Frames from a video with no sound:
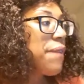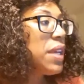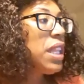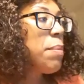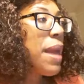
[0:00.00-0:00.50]

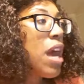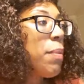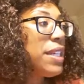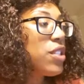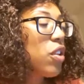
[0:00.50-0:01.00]
Feeling
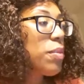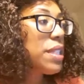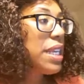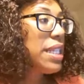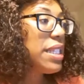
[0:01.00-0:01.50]
bound by
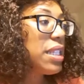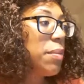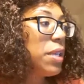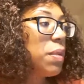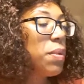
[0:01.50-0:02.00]
circumstances
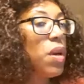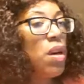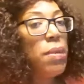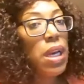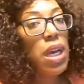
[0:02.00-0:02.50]
and people.
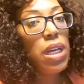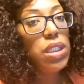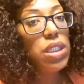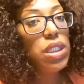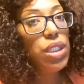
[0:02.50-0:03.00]
Oh my
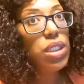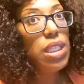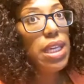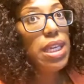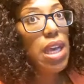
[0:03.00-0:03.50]
gosh,
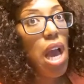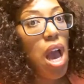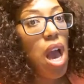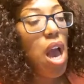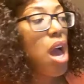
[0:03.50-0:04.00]

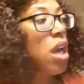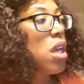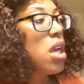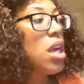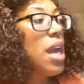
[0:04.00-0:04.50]
yeah.
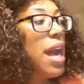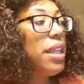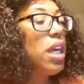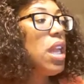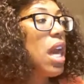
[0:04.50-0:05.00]
I
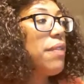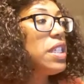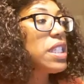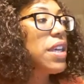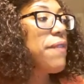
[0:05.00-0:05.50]
think a lot of
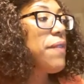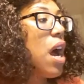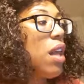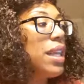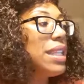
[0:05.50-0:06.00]
us can
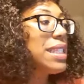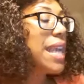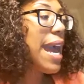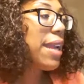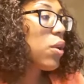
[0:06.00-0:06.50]
fall in this
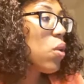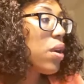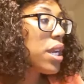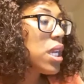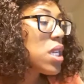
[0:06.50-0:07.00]

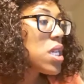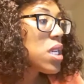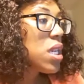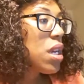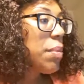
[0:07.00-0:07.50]
category
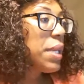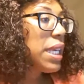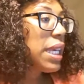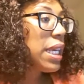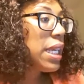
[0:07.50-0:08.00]

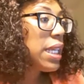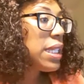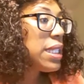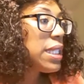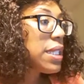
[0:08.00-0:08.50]

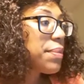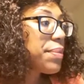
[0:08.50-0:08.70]
because